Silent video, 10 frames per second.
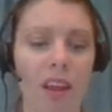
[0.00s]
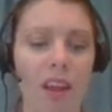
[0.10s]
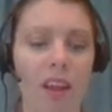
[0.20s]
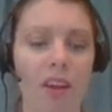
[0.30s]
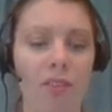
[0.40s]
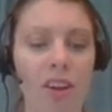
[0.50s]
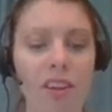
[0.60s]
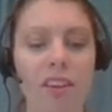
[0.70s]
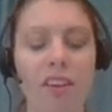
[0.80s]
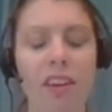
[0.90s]

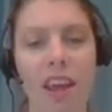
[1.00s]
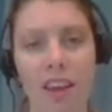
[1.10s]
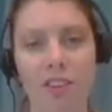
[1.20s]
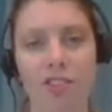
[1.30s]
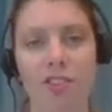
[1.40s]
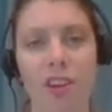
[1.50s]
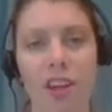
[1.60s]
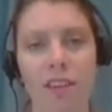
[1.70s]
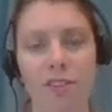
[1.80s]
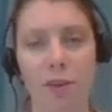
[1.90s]
Volunteering extra
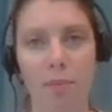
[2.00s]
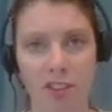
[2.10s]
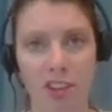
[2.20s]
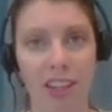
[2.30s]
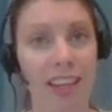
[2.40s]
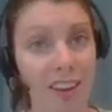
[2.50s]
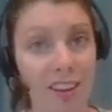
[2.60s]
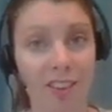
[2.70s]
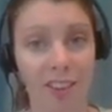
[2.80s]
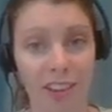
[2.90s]
information can
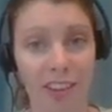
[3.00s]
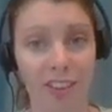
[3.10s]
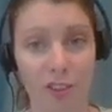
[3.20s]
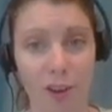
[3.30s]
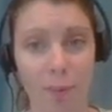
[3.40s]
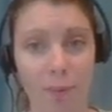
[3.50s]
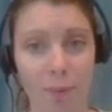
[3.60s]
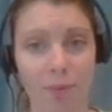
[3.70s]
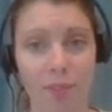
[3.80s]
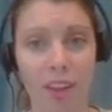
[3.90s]
also lead to trouble.
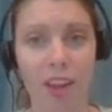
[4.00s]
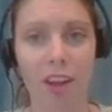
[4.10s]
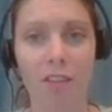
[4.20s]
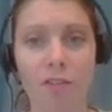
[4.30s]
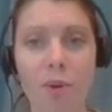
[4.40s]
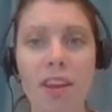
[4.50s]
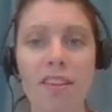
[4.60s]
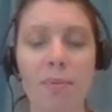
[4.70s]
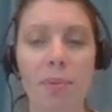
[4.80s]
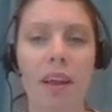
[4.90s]
Avoid
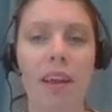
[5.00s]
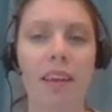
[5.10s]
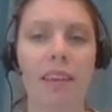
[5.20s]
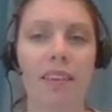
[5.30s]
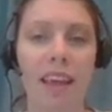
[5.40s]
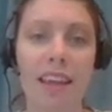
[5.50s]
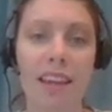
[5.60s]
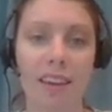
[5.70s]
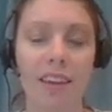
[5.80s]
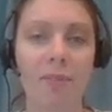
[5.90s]
supplying
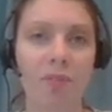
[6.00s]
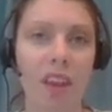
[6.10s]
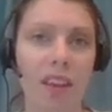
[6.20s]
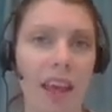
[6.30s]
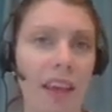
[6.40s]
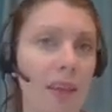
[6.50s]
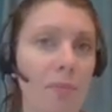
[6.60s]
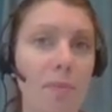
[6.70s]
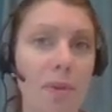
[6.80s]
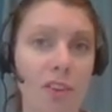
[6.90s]
data that can
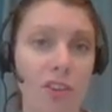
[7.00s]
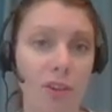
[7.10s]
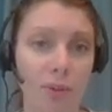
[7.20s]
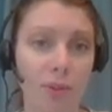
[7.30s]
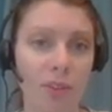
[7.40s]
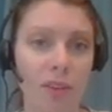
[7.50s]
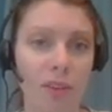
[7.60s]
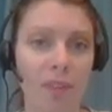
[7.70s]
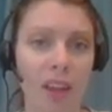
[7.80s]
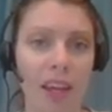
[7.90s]
be misused
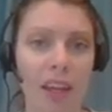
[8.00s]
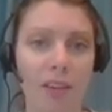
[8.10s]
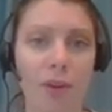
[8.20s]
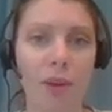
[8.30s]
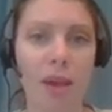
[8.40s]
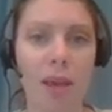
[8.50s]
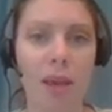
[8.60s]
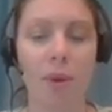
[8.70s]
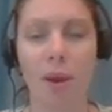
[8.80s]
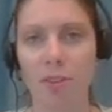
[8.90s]
and avoid making
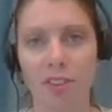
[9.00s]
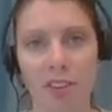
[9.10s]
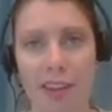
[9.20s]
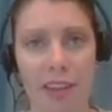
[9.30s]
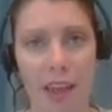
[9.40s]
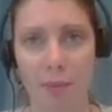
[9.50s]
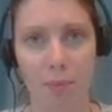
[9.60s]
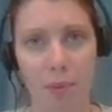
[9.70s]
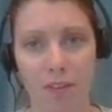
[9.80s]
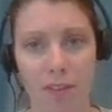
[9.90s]
promises that can't
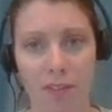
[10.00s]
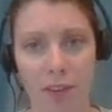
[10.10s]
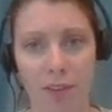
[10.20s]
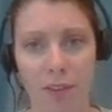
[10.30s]
be fulfilled.